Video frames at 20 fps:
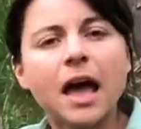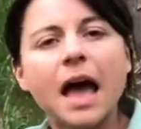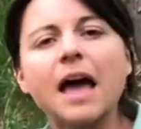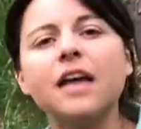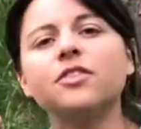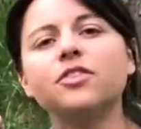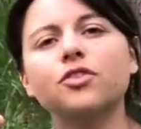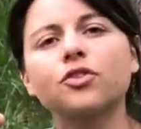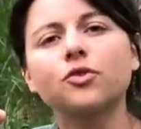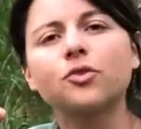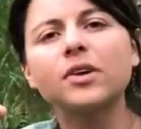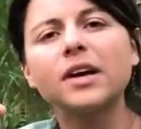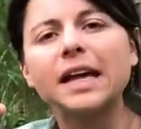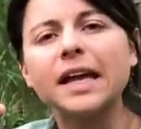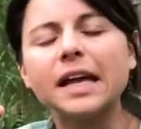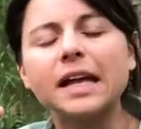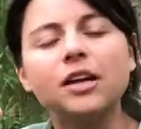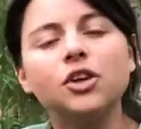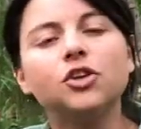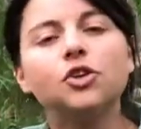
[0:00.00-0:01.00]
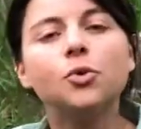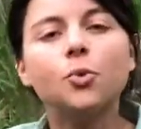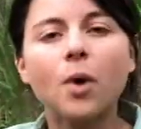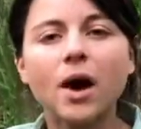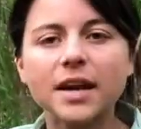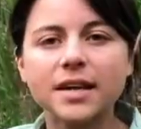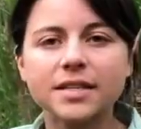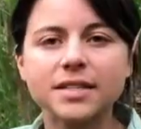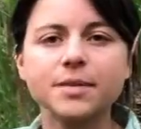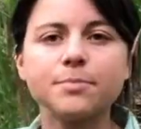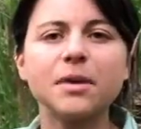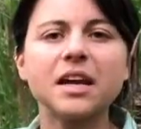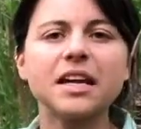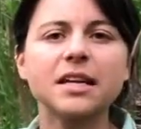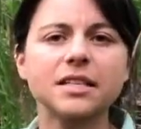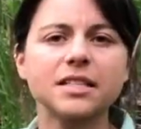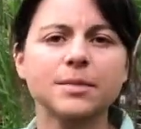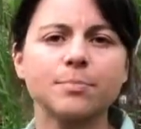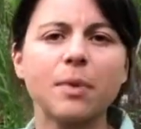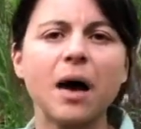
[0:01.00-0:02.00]
And three, you want it to be
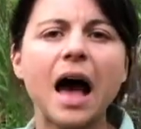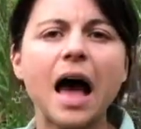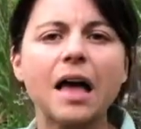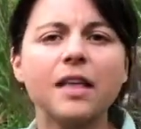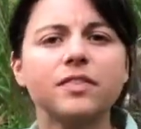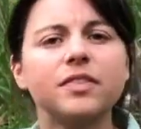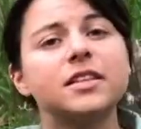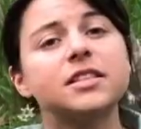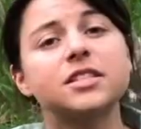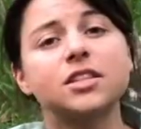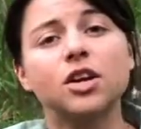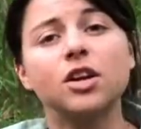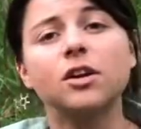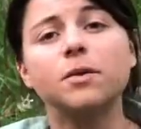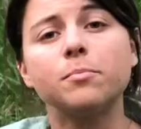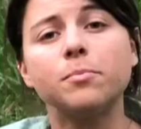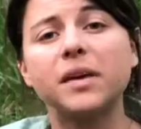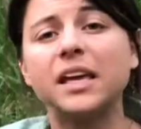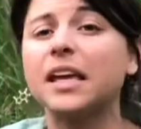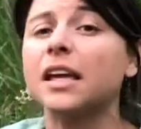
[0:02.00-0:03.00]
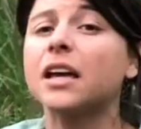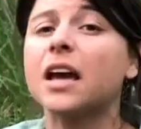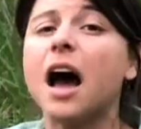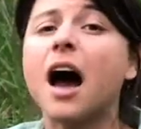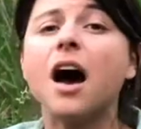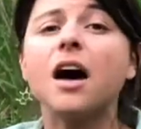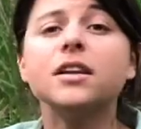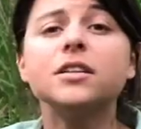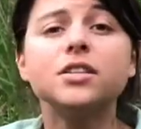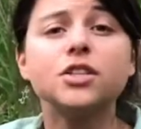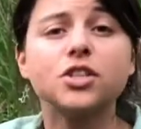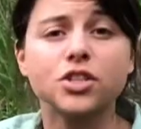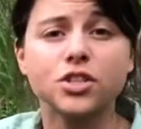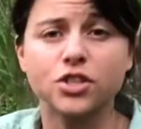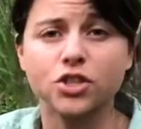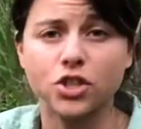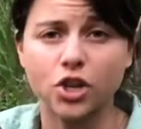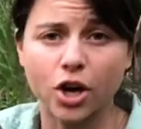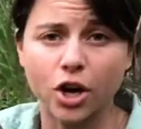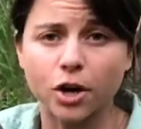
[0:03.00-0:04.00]
in a spot that's going to be
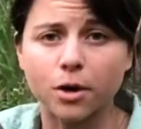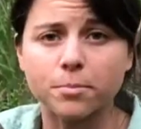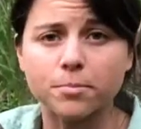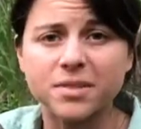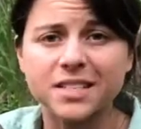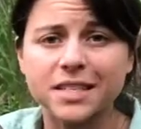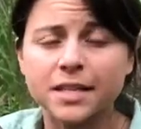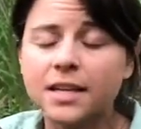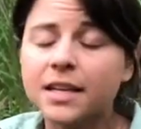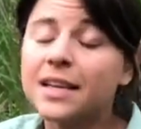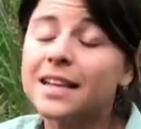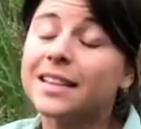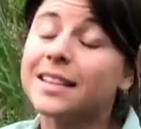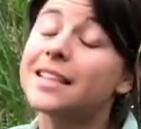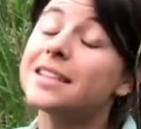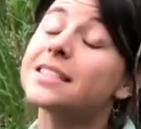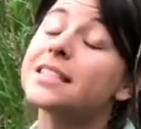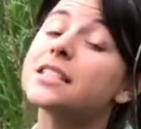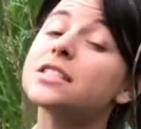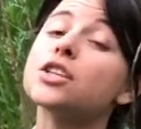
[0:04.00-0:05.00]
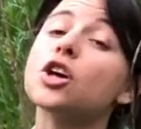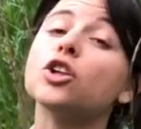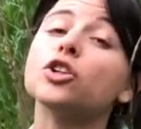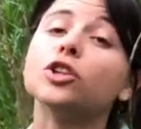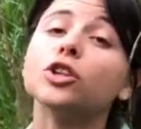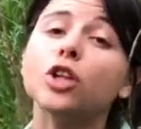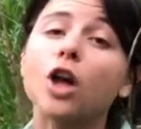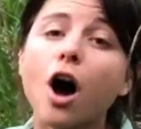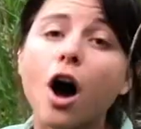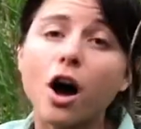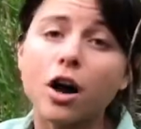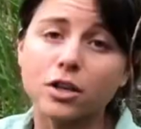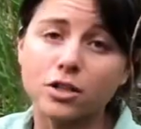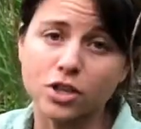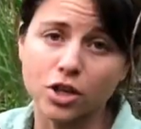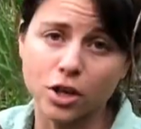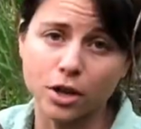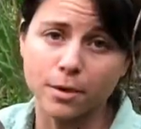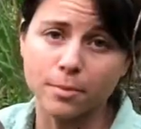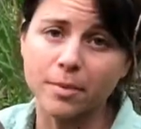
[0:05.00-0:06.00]
undisturbed. This is a
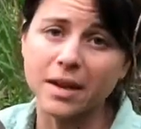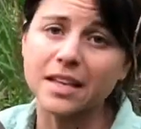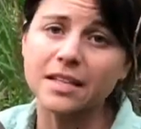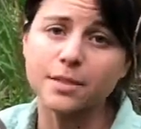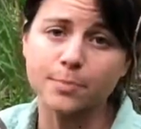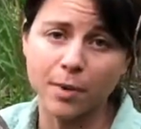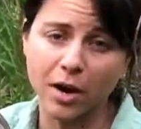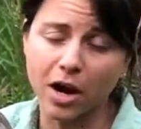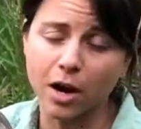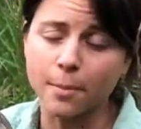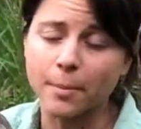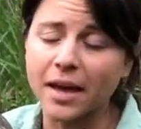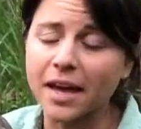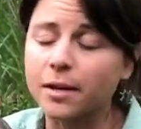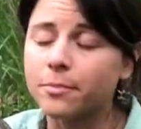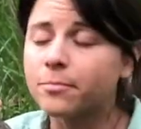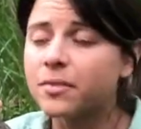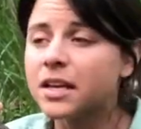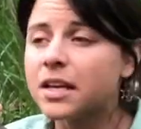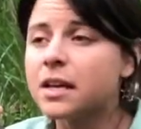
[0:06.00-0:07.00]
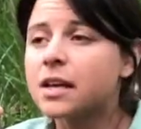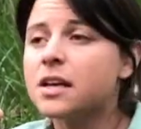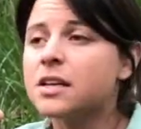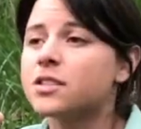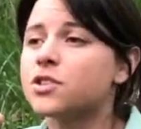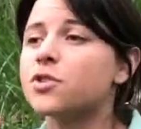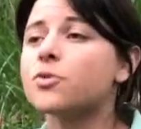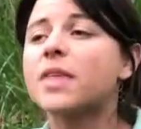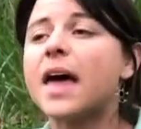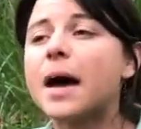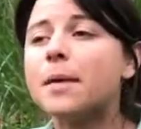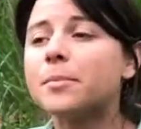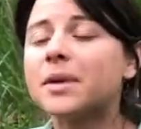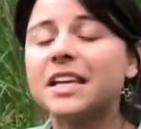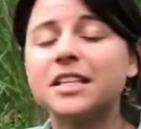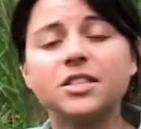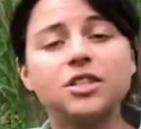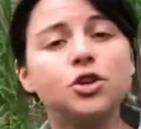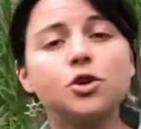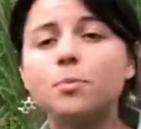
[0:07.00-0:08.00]
long-term experiment. So that
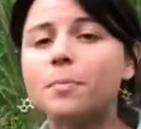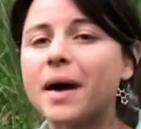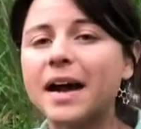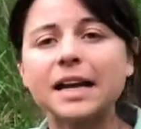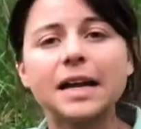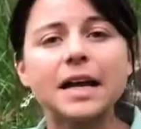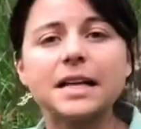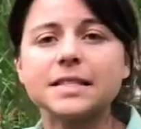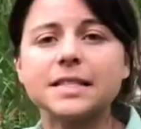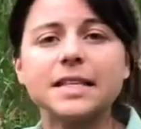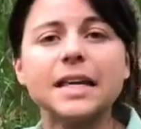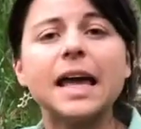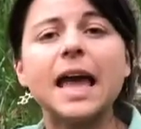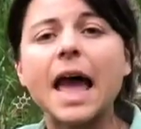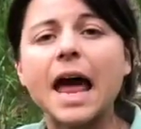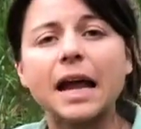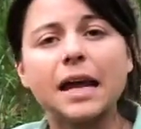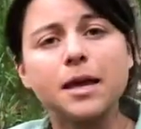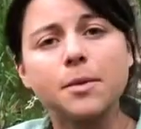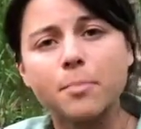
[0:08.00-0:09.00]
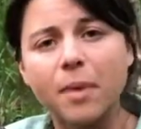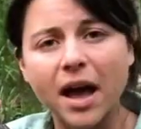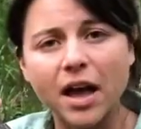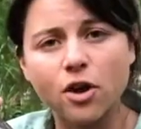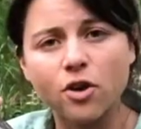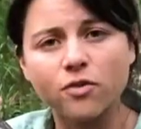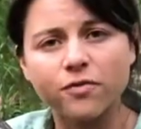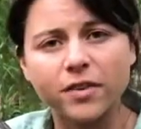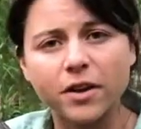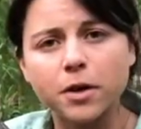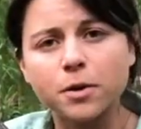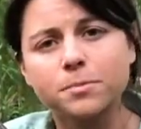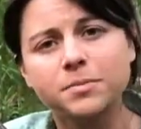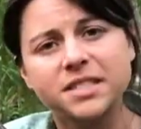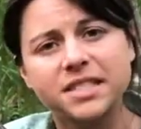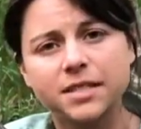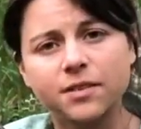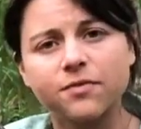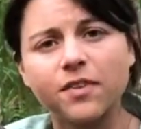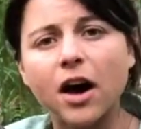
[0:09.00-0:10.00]
means you might not see any
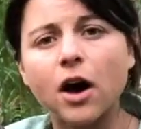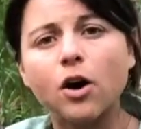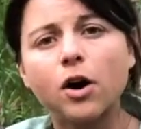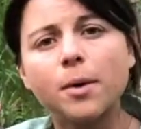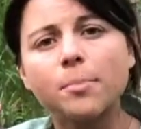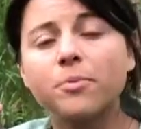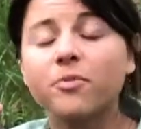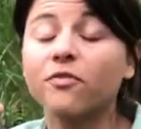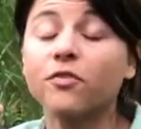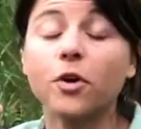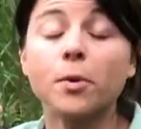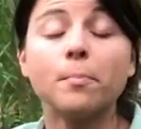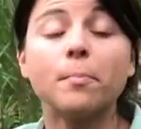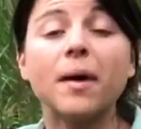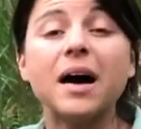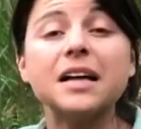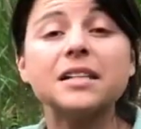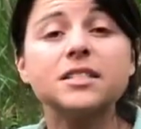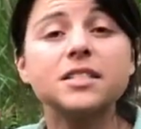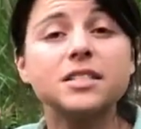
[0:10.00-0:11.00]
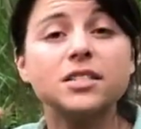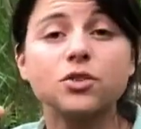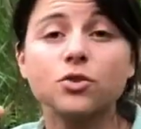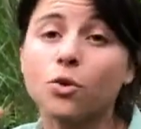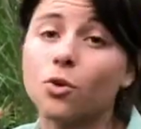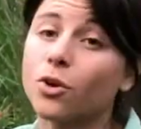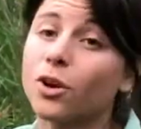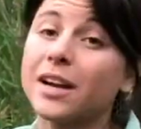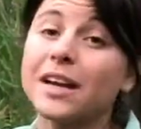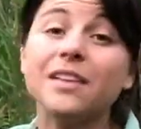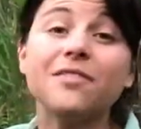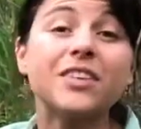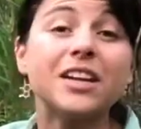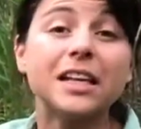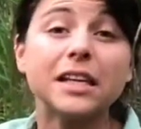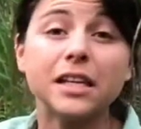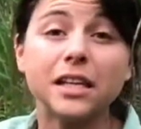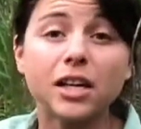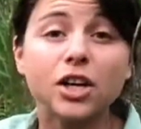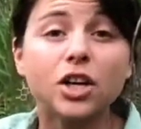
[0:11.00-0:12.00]
biofilms develop for months or
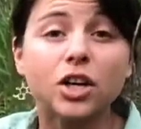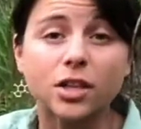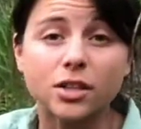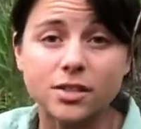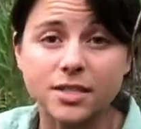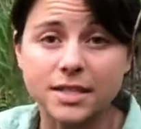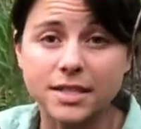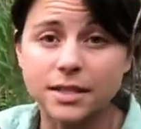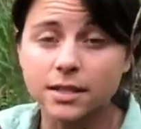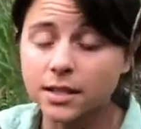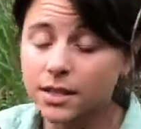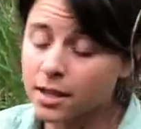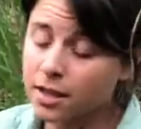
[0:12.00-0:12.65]
even years.